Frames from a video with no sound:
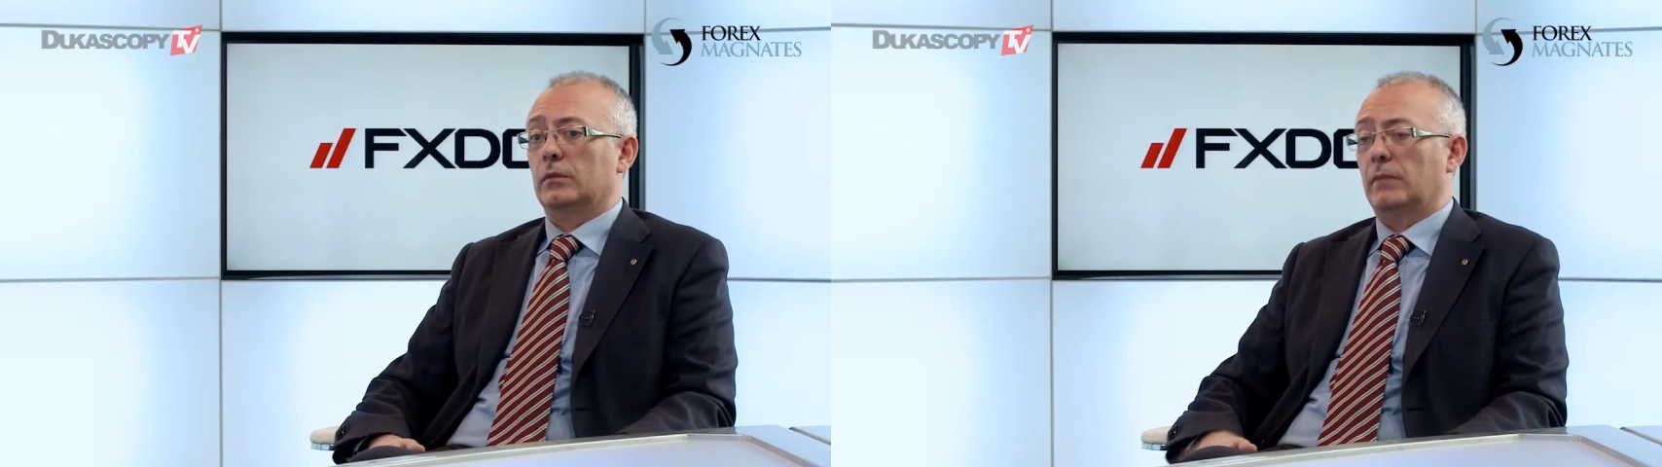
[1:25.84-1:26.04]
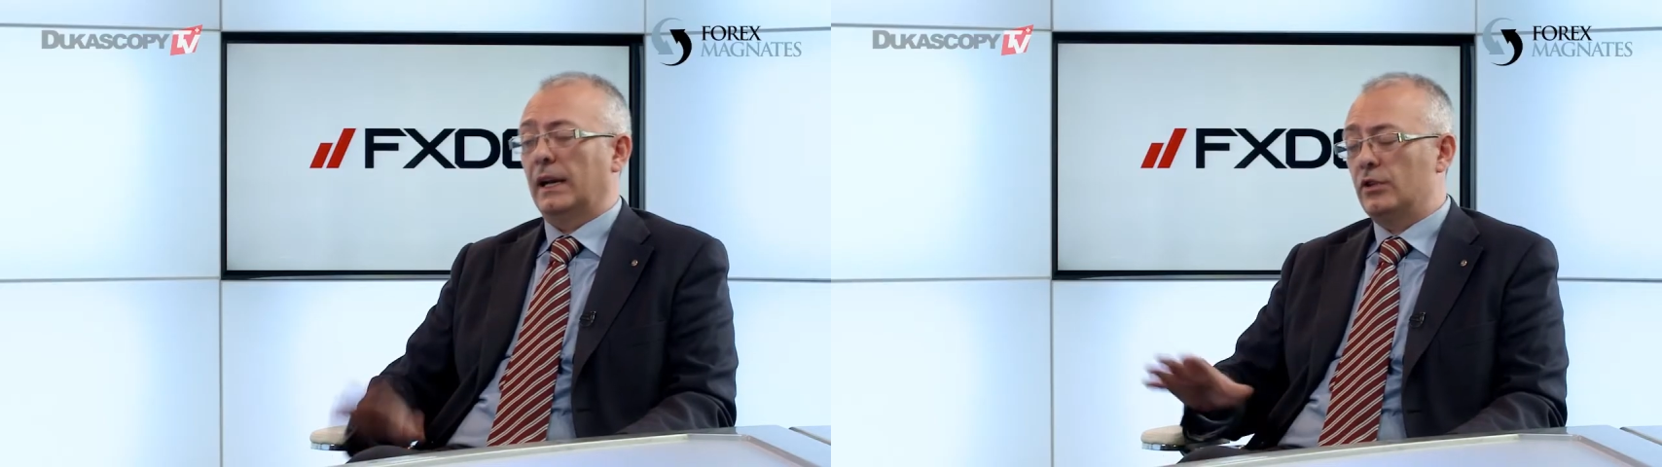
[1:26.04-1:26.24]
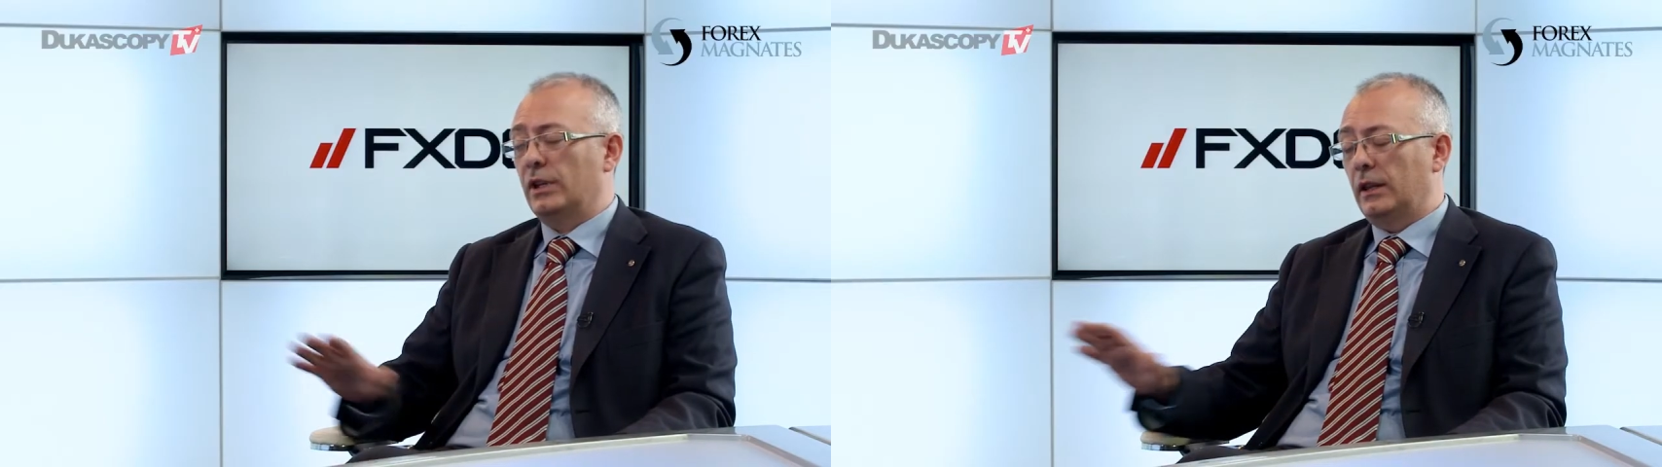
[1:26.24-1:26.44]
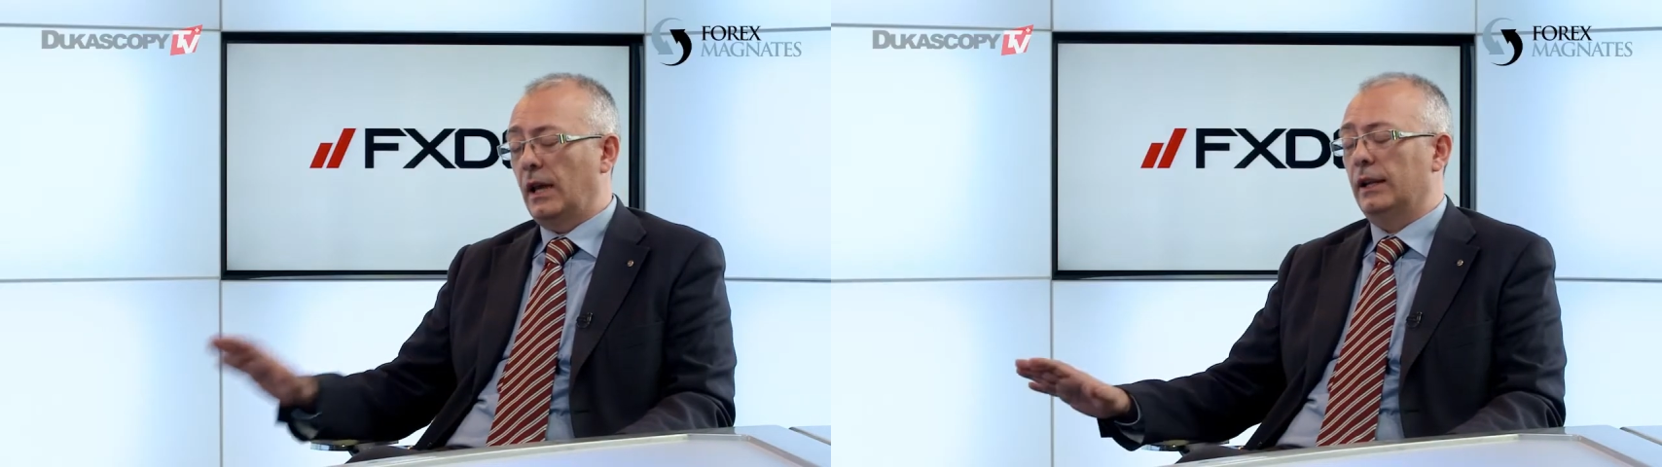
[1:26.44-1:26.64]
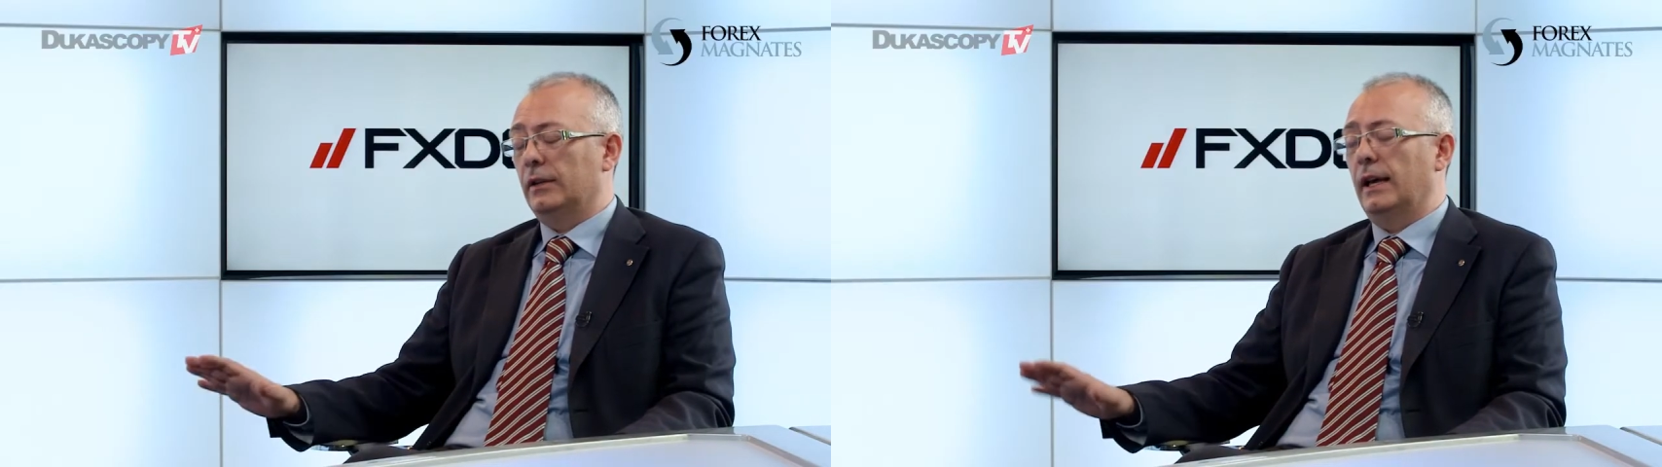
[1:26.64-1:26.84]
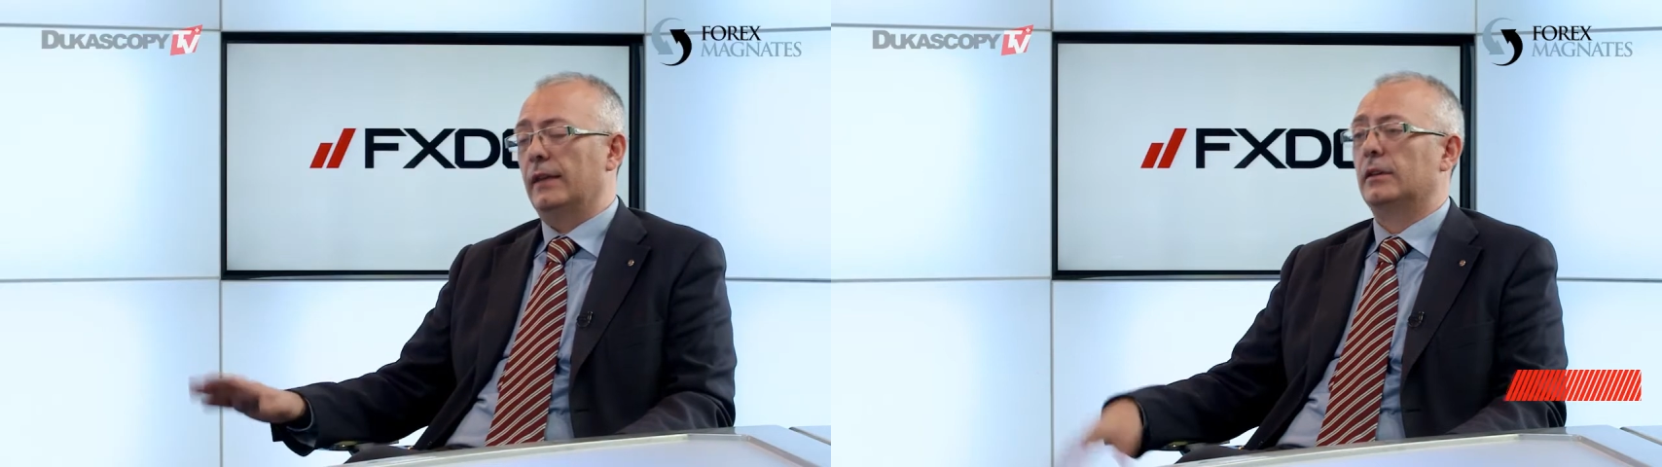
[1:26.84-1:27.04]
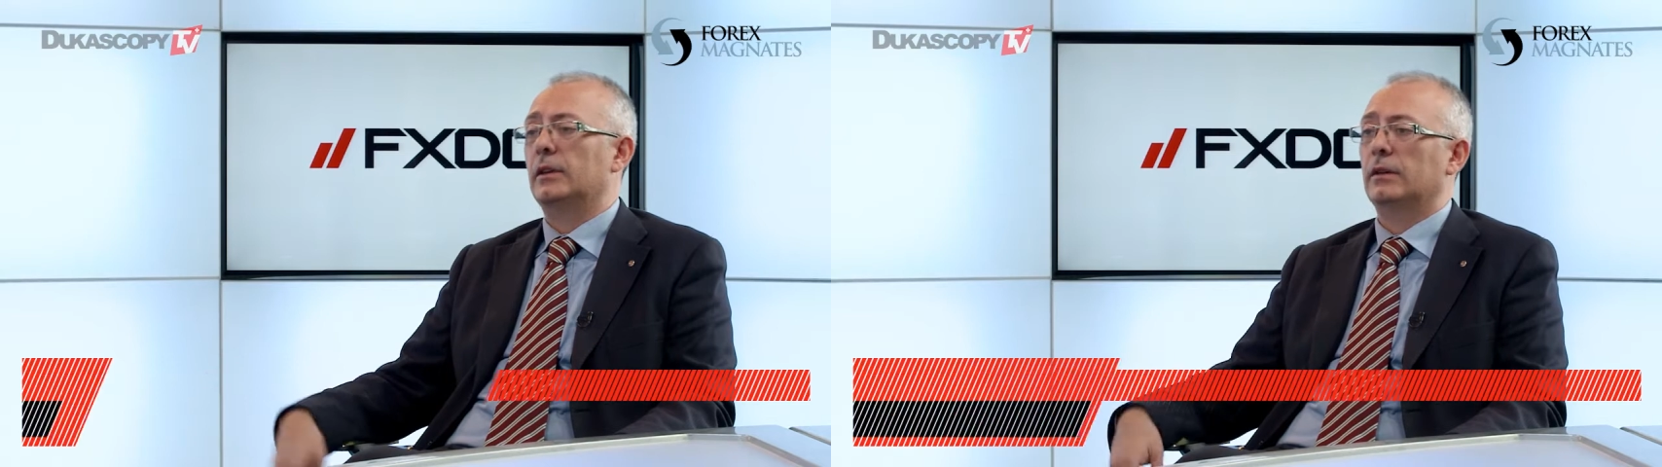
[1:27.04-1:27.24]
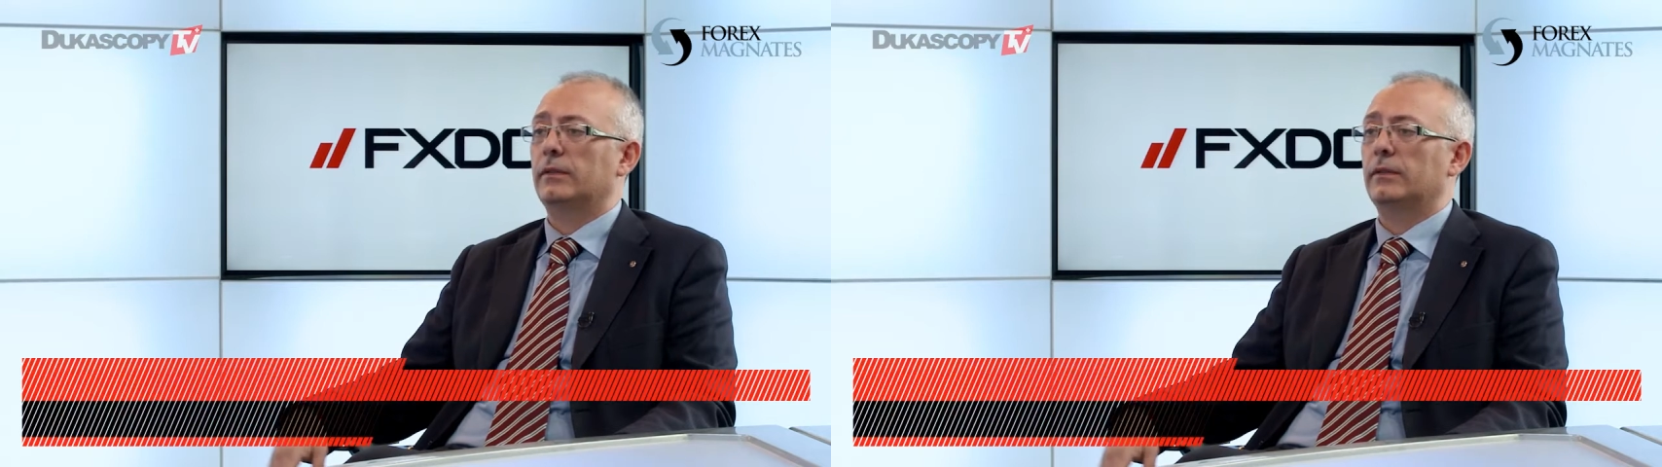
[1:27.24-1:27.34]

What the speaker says: managing the Italian desk,